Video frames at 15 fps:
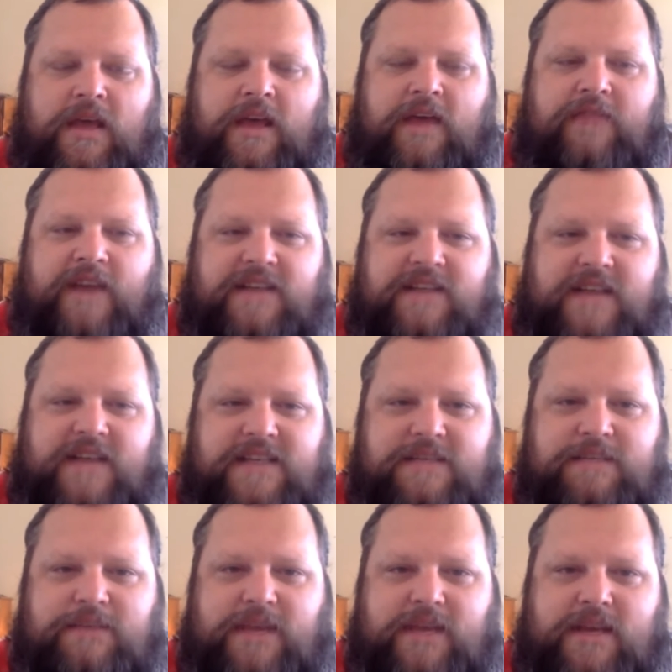In fact, I
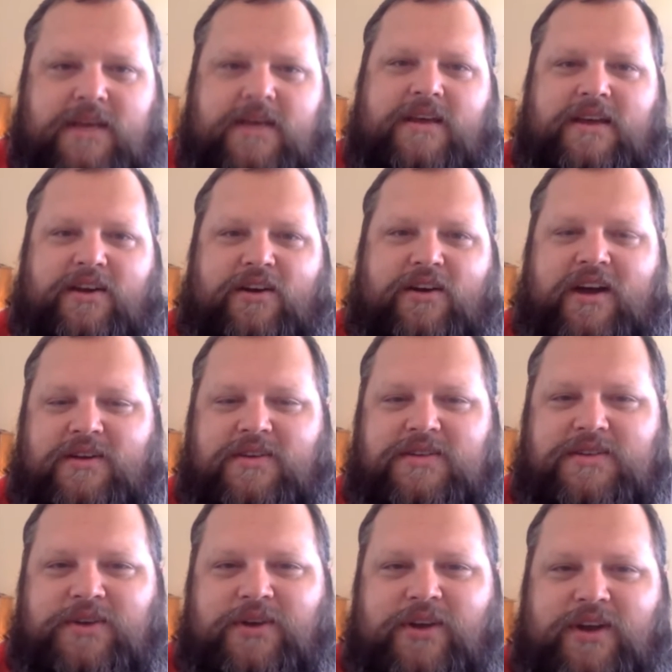speak in our
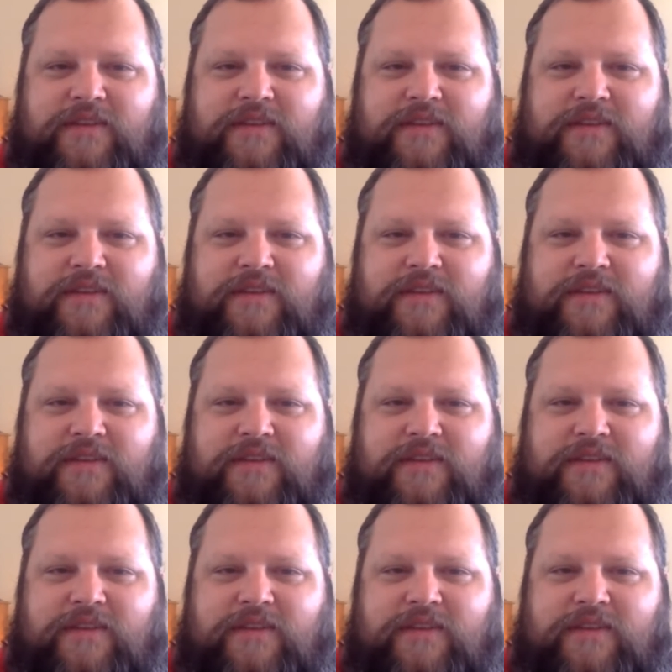household,